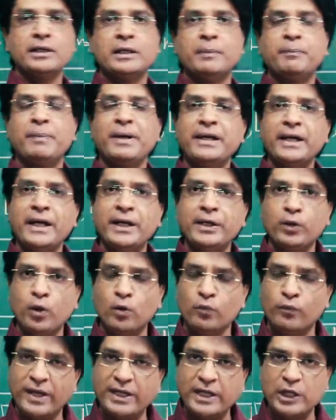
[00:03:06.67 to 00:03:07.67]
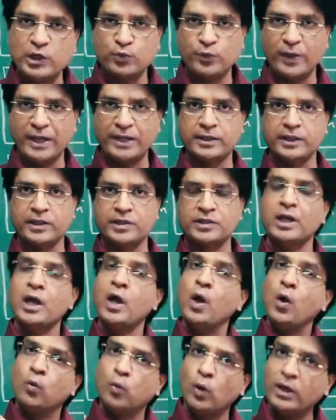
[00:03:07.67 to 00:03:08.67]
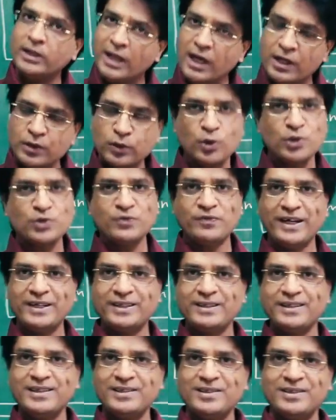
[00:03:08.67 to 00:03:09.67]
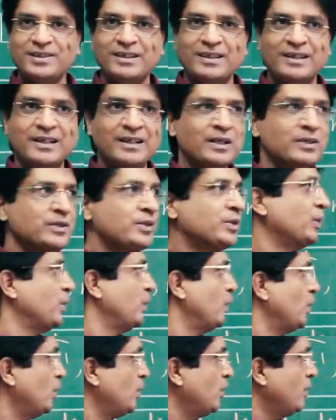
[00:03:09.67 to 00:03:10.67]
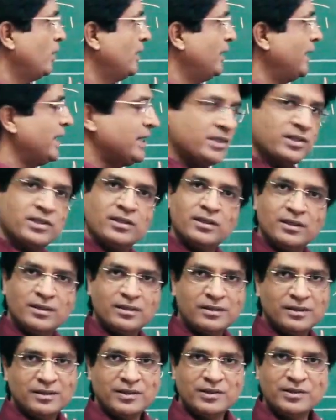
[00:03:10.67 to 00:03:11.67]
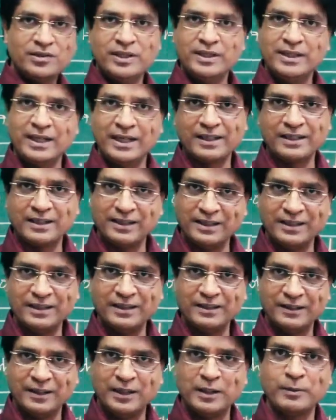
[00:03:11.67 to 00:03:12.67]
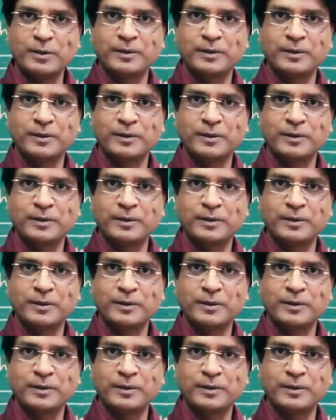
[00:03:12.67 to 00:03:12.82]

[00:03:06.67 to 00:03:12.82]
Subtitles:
dependent on various factors. What are those factors? So let's see that. Come